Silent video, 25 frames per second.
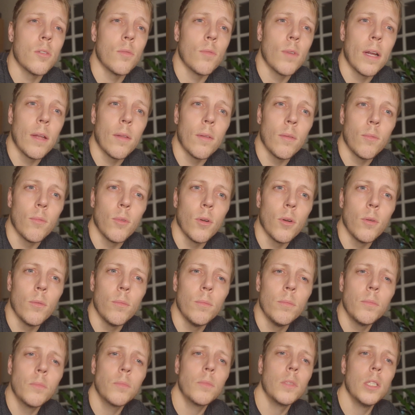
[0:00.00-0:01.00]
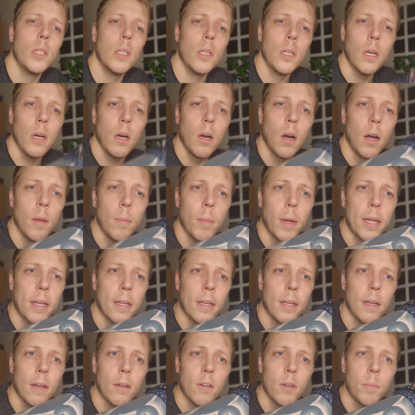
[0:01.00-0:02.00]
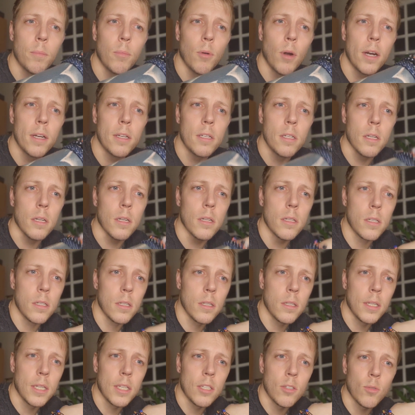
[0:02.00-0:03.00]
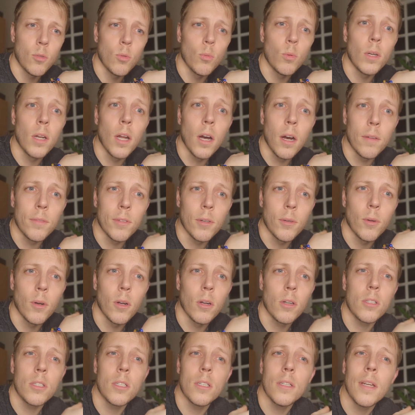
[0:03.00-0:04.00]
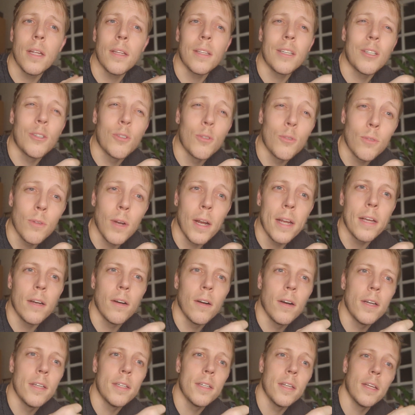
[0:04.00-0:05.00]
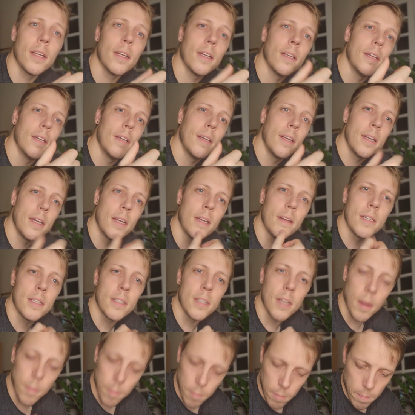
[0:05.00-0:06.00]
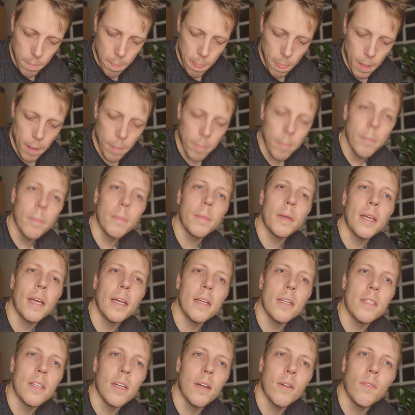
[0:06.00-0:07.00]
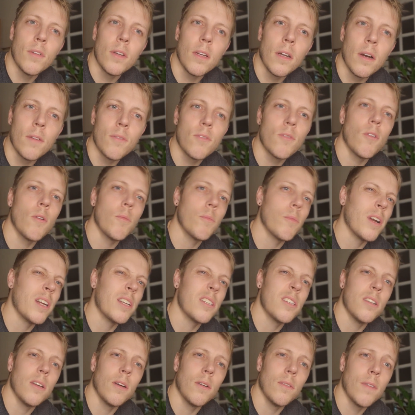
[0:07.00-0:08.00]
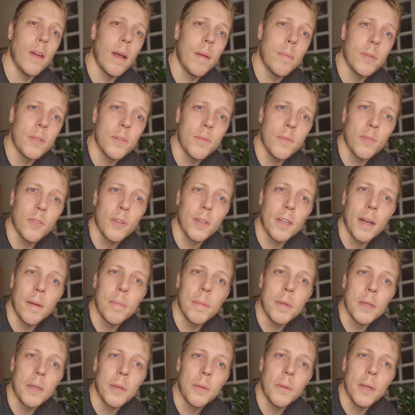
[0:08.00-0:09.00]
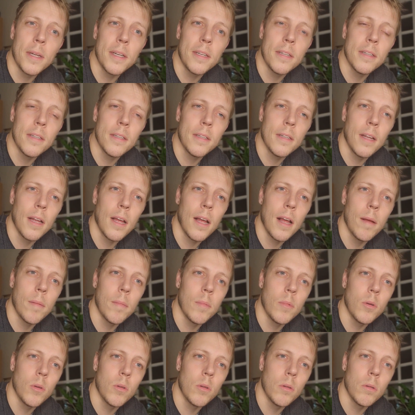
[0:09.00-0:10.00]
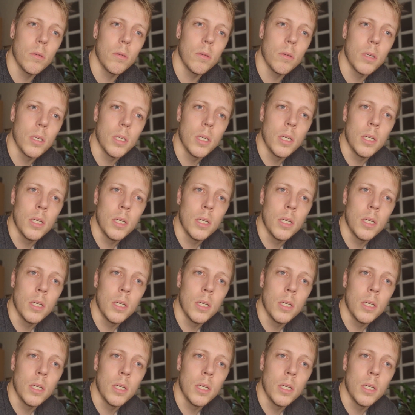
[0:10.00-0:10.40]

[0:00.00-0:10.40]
around the room. I make a load of bracelets. These are all lava rocks. Another great idea is um, get yourself a lava rock bracelet off Amazon for a couple of quid um, or